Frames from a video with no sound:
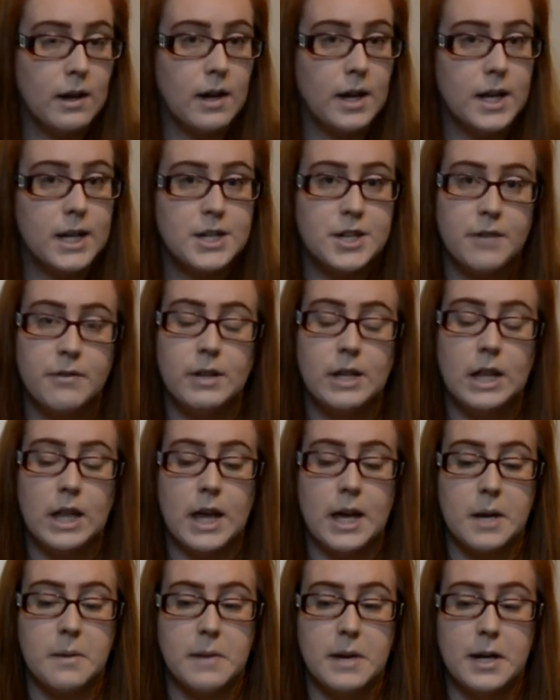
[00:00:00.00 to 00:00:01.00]
And I generally
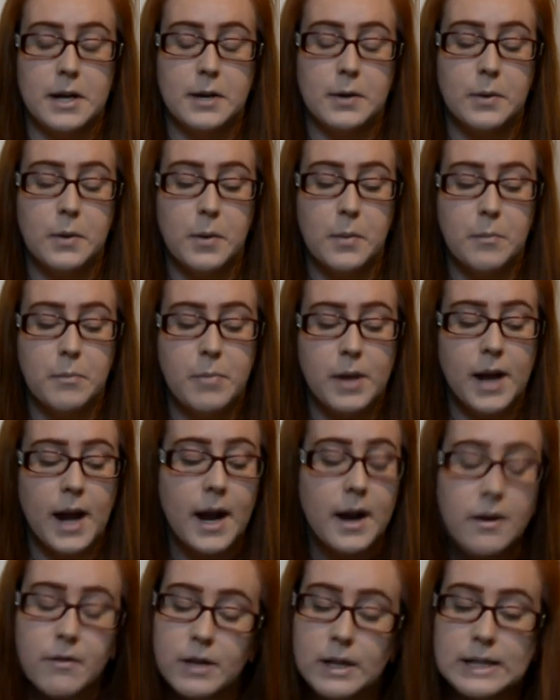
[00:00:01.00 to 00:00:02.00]
like Amigo, but I
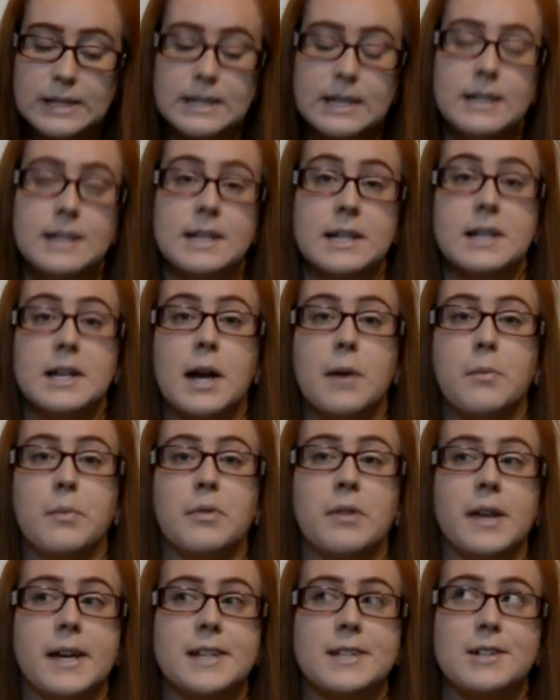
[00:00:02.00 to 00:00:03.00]
didn't realize that it didn't come
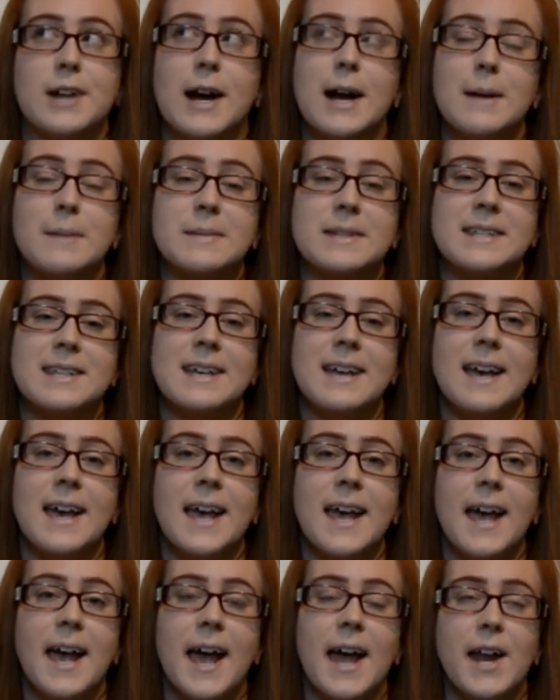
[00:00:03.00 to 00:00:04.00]
with leg straps.
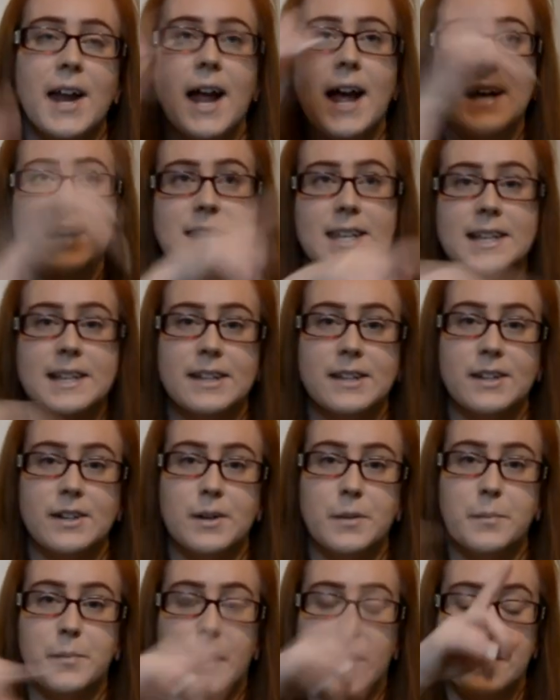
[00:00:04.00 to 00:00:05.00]
And it has like the
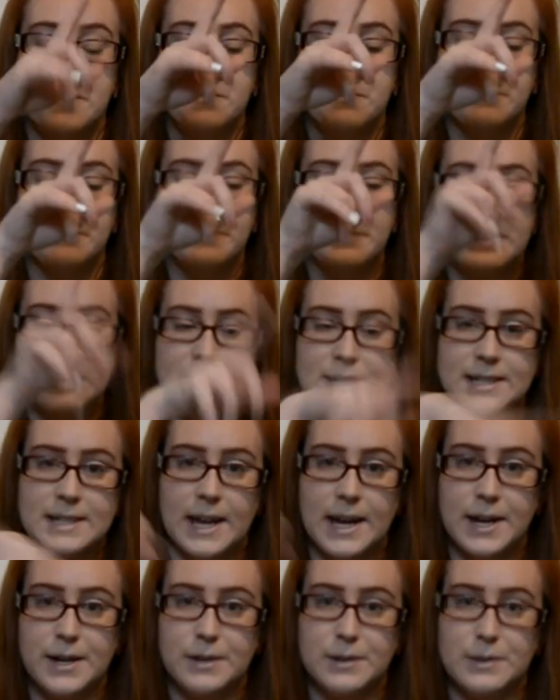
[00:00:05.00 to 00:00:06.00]
little bum
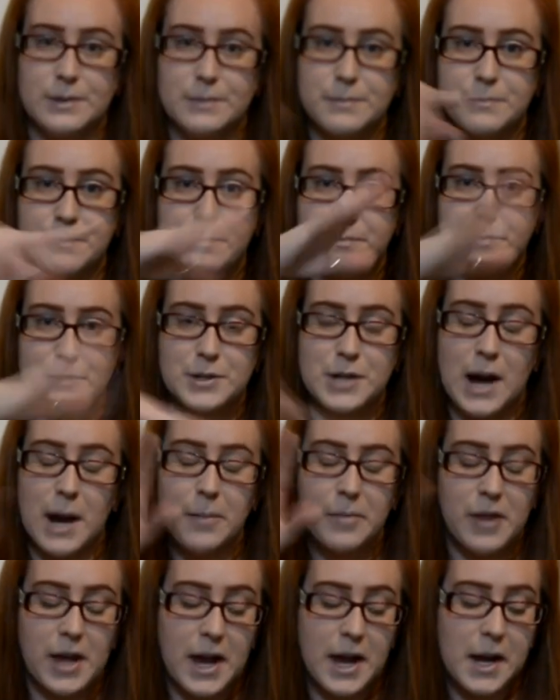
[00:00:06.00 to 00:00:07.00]
tail
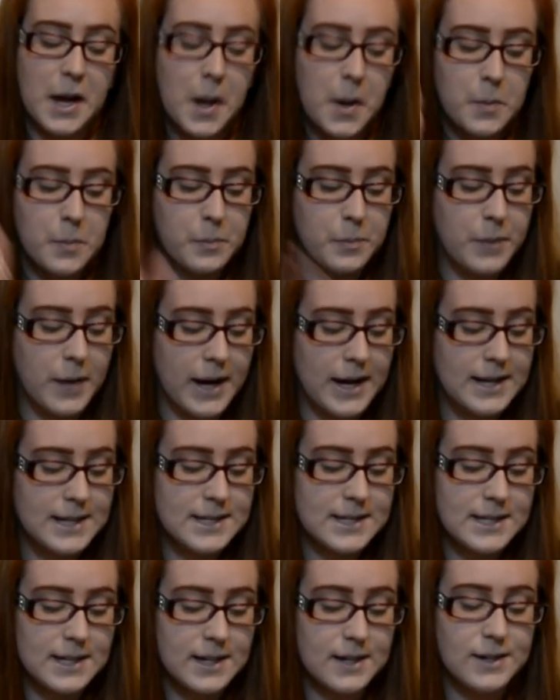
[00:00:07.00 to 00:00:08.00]
strap thing,
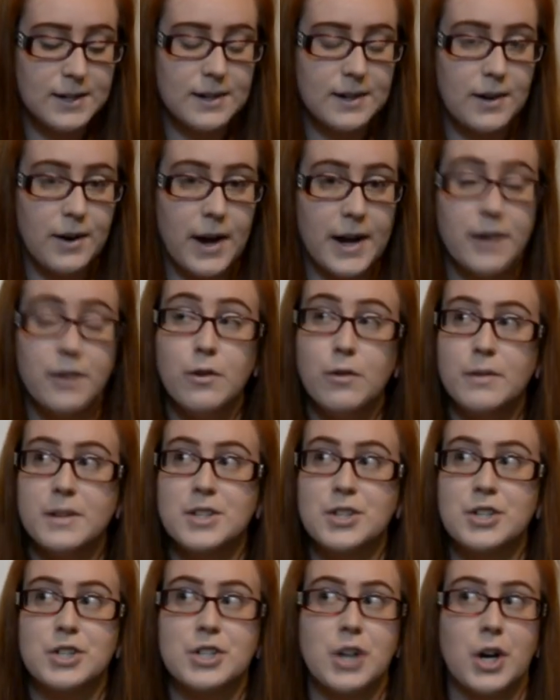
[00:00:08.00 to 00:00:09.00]
but I don't know if
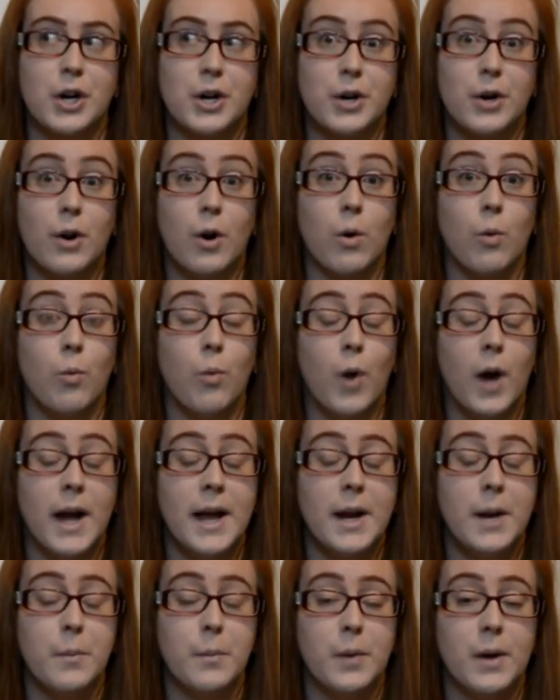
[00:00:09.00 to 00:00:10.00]
it's just her or
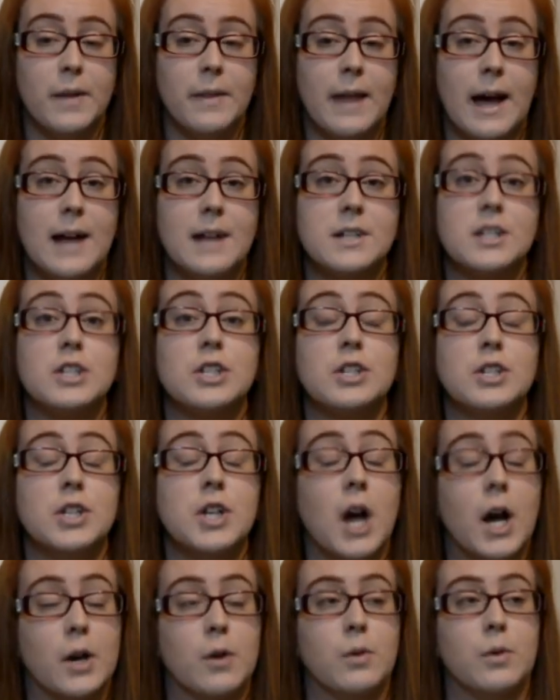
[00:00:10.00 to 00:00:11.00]
what, but that does
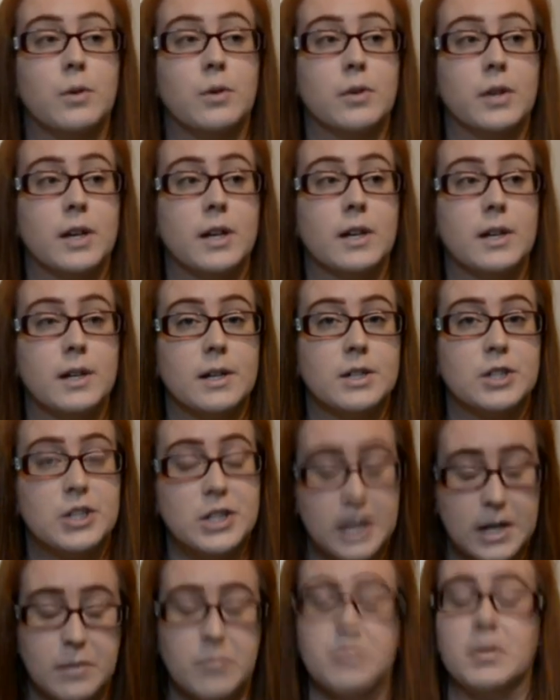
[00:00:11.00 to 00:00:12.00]
not hold
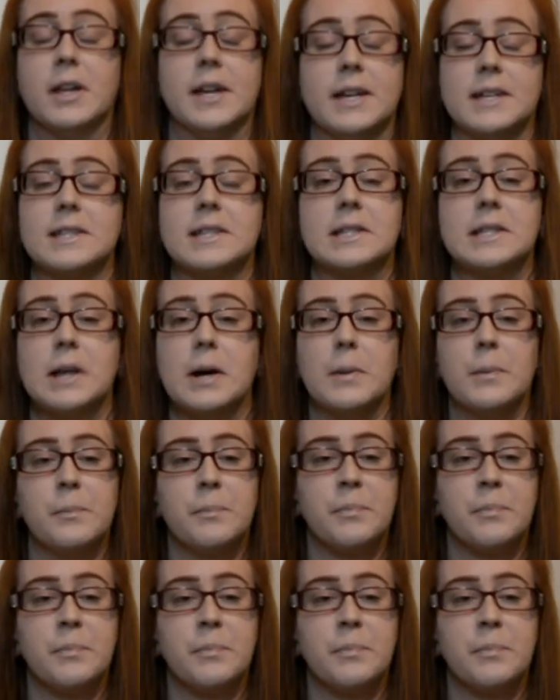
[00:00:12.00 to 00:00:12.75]
shit in place. So